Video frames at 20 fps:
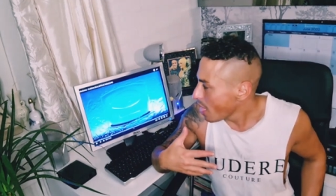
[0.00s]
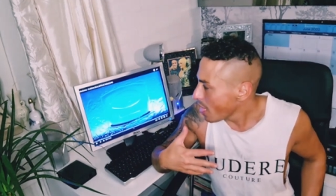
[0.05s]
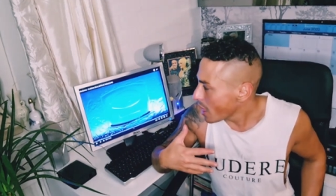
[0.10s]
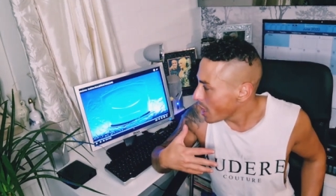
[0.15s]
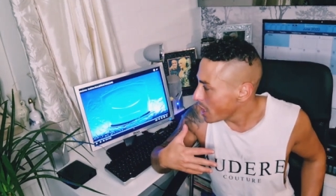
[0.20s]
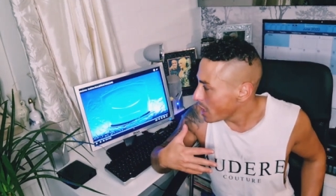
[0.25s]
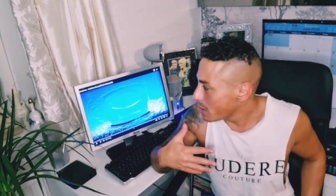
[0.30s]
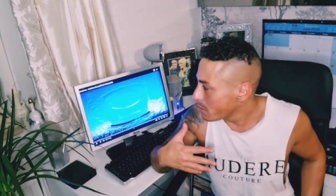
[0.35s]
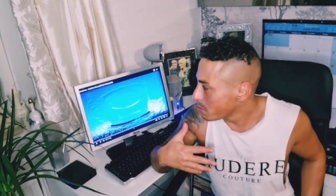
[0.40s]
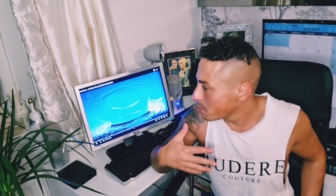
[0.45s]

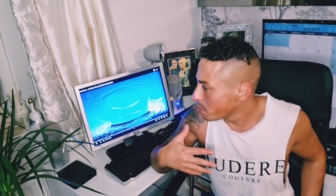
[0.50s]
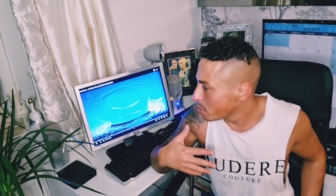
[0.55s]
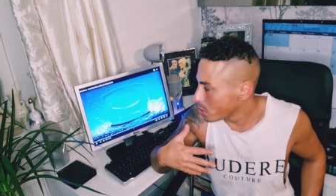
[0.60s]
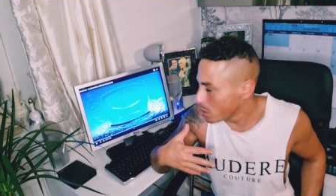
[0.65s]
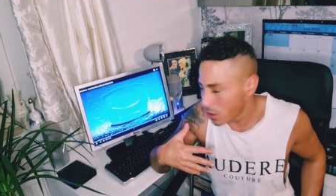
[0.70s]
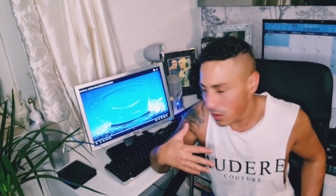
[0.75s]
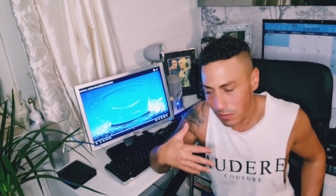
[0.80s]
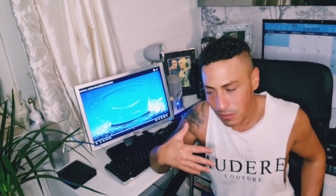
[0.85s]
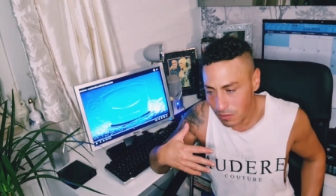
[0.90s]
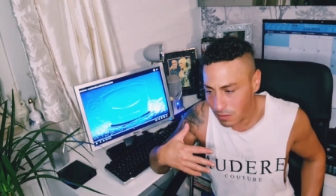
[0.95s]
um,
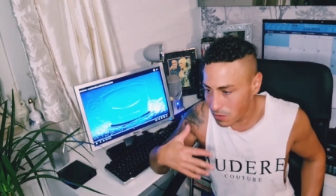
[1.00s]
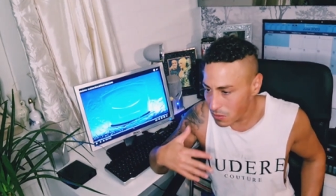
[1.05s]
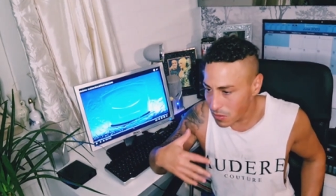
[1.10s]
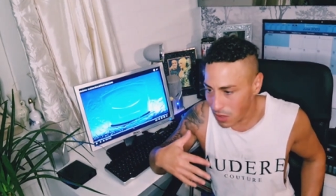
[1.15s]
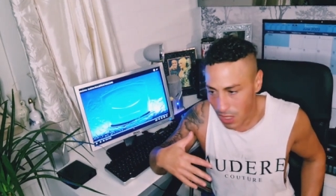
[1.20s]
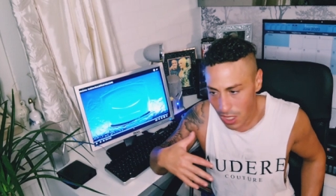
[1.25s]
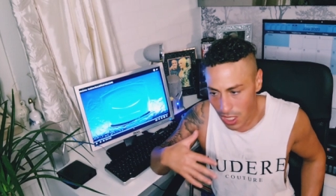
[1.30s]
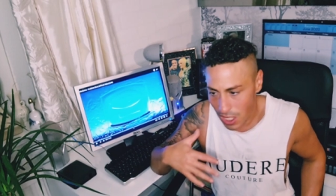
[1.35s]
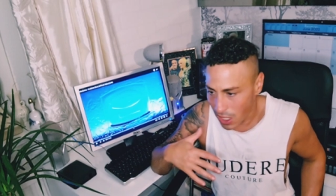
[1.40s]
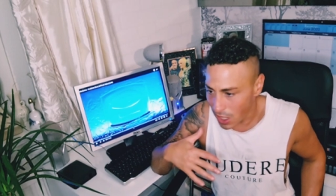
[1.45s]
but
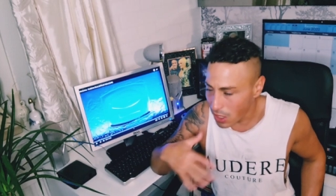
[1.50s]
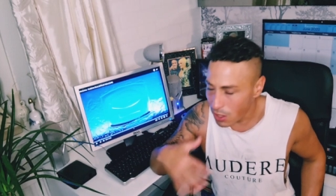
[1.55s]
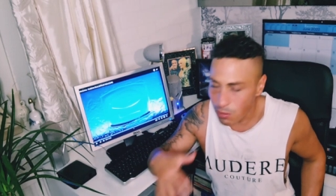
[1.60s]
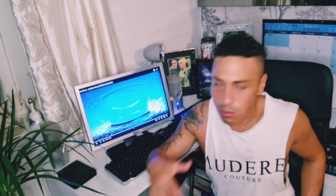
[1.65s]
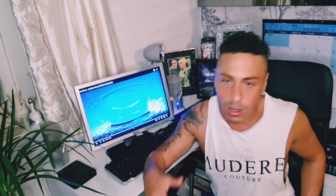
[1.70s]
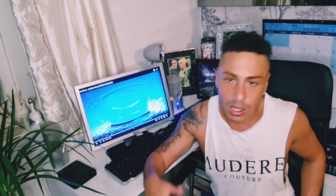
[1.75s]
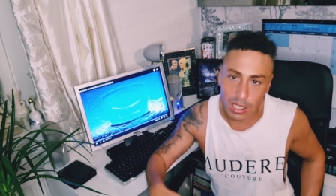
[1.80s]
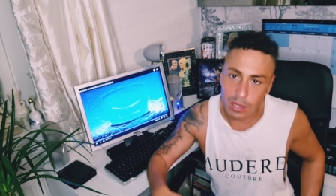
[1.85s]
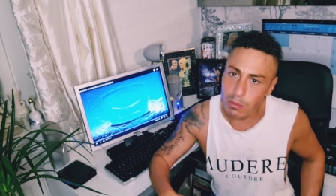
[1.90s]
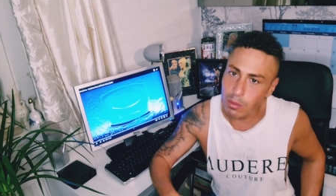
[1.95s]

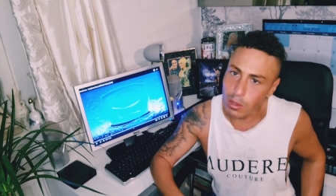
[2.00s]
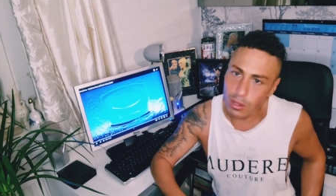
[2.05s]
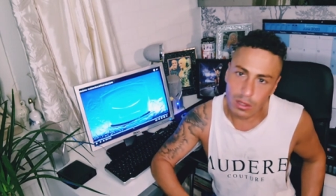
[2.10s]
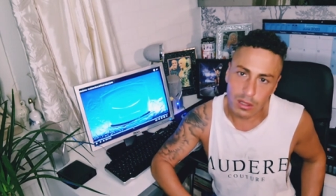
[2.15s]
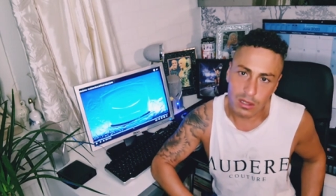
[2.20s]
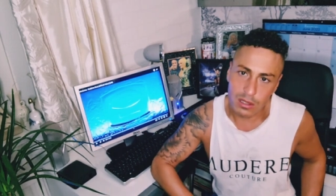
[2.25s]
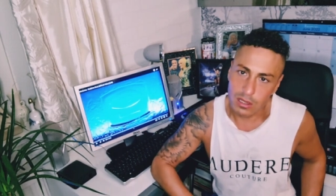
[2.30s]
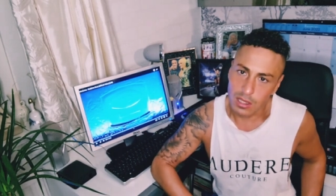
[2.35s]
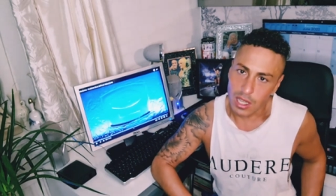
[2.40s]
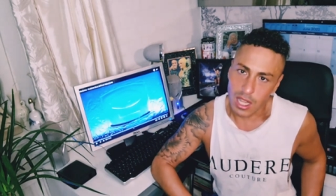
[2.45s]

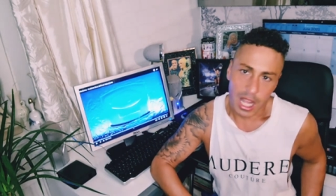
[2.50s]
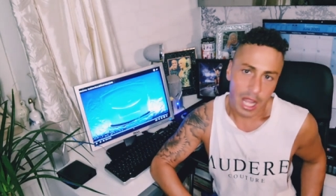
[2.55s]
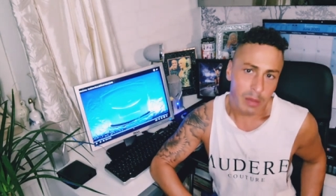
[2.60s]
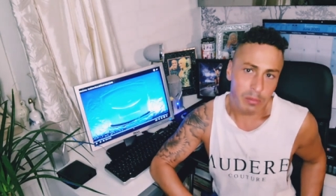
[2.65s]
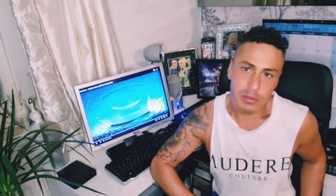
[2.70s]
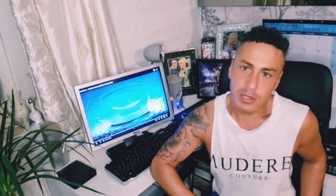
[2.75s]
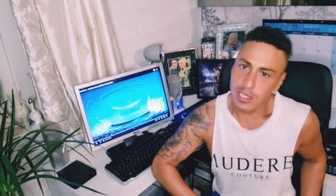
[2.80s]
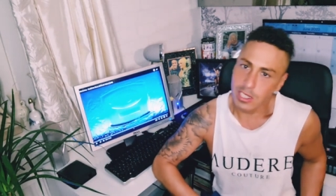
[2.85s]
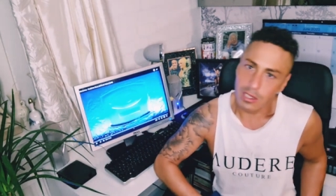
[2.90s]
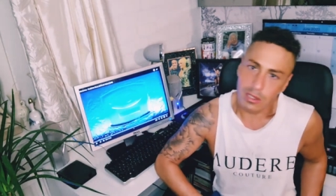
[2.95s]
incredible,
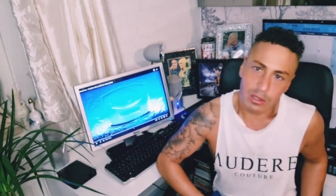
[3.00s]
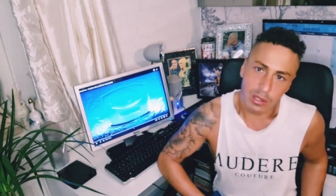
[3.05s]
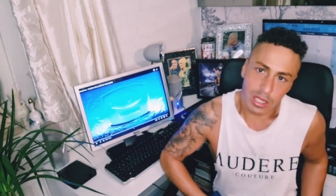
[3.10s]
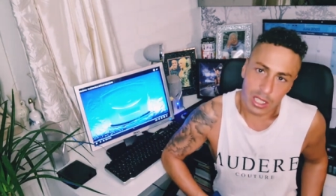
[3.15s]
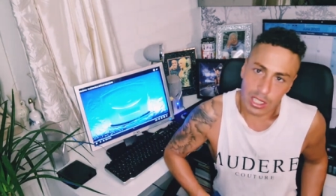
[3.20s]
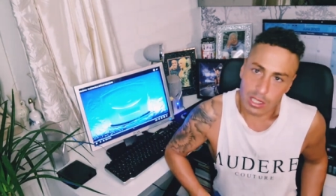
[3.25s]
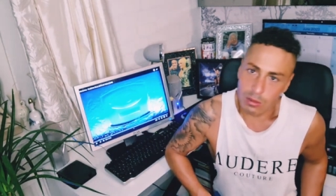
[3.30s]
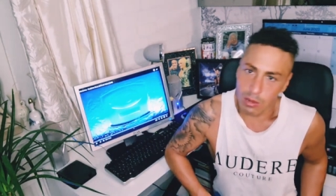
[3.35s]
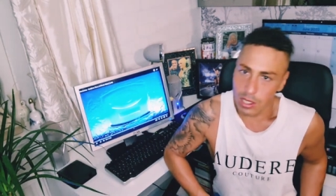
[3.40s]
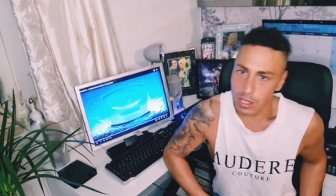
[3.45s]

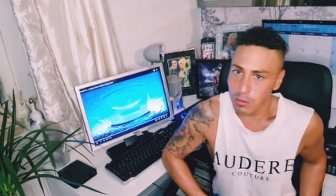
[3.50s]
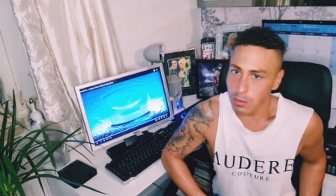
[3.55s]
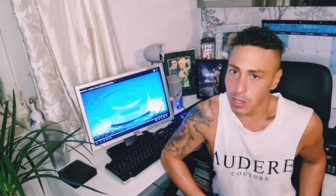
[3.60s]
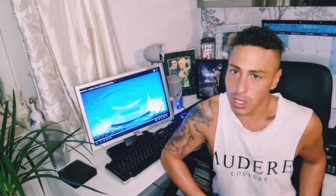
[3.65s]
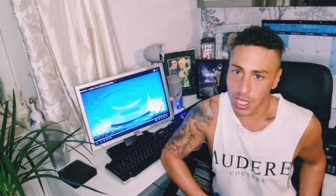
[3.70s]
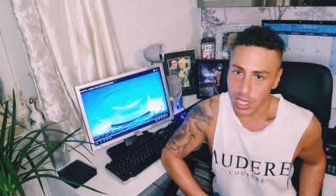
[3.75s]
absolutely incredible.